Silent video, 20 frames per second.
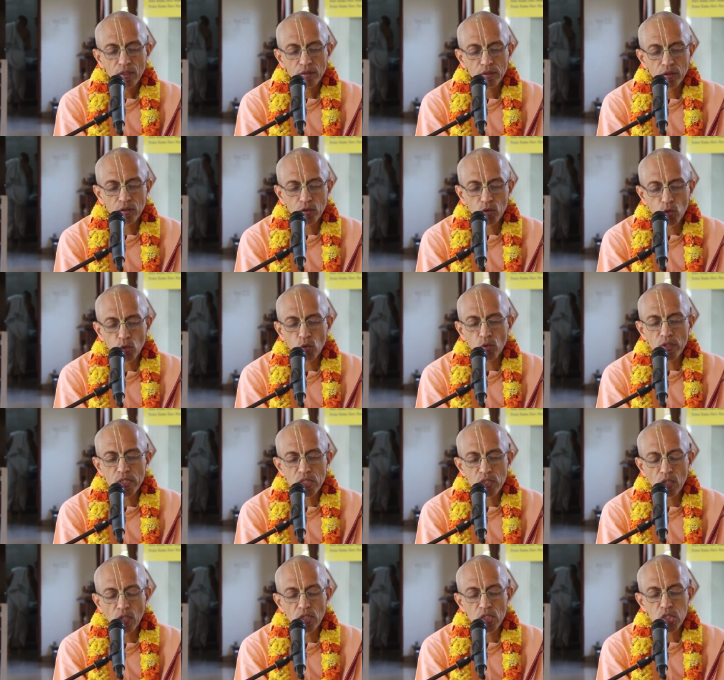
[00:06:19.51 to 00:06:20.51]
the Guru
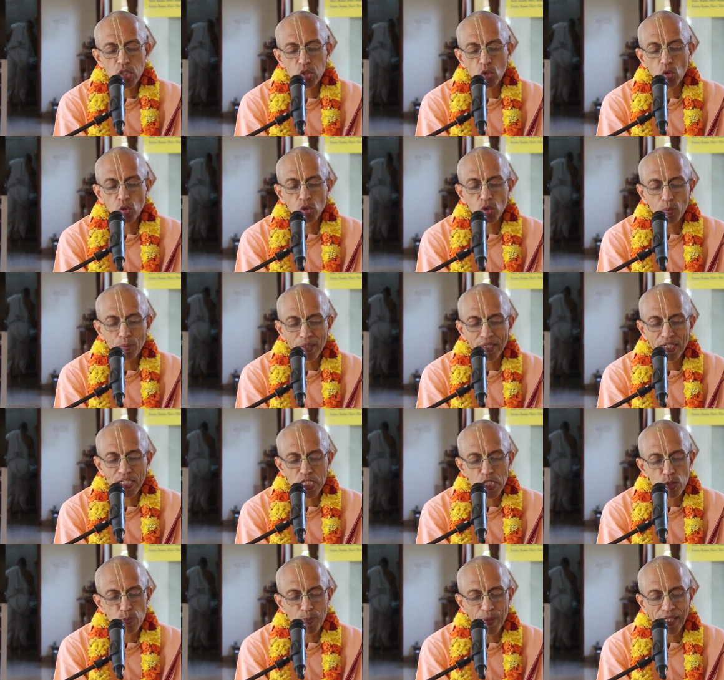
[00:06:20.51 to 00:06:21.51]
is also to be
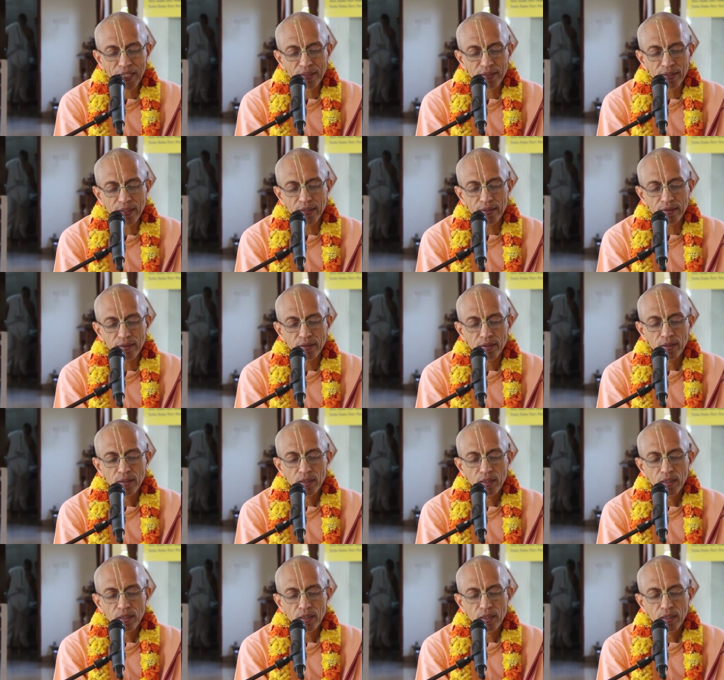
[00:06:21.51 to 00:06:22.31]
respected